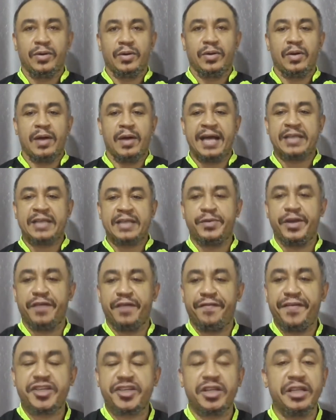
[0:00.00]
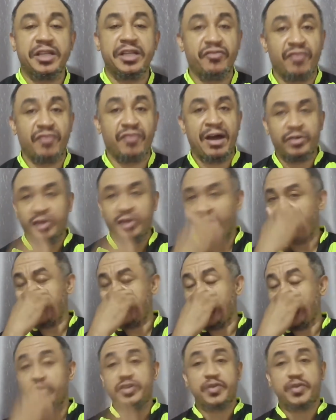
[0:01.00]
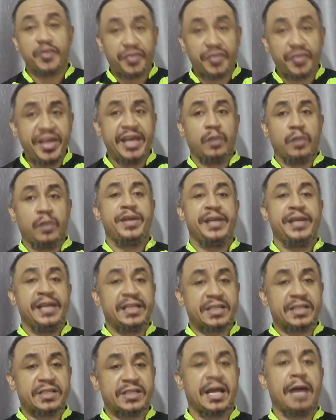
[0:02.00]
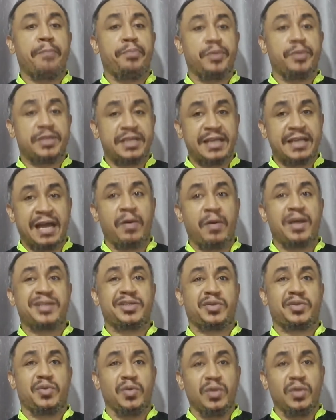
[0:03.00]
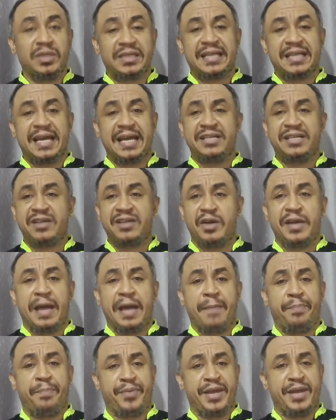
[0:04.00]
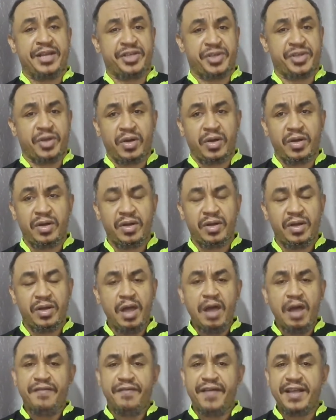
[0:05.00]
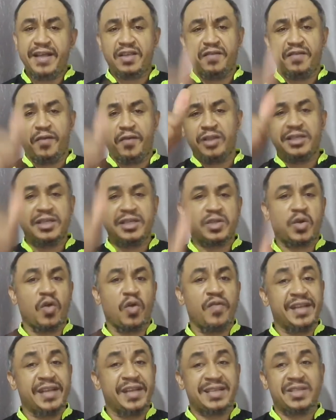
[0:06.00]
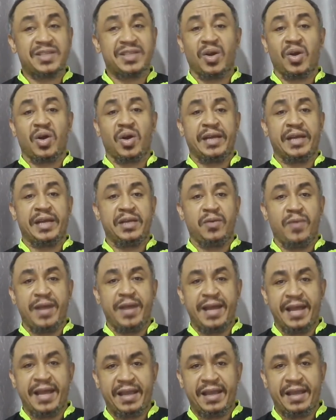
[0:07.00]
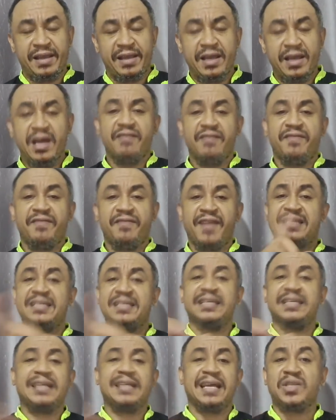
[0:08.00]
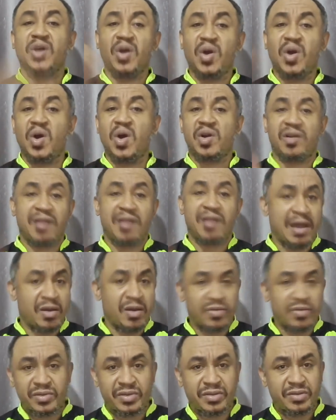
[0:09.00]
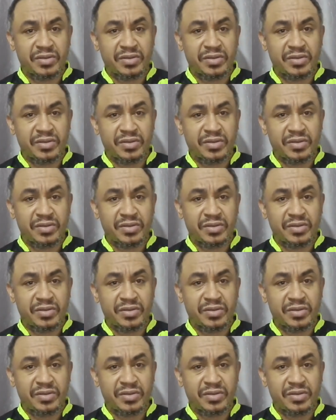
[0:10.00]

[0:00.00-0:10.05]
as we officially round up, don't you think we need to start putting our schools in Nigeria under pressure? First of all, this COVID has not gone anywhere. Vaccine has not gone round.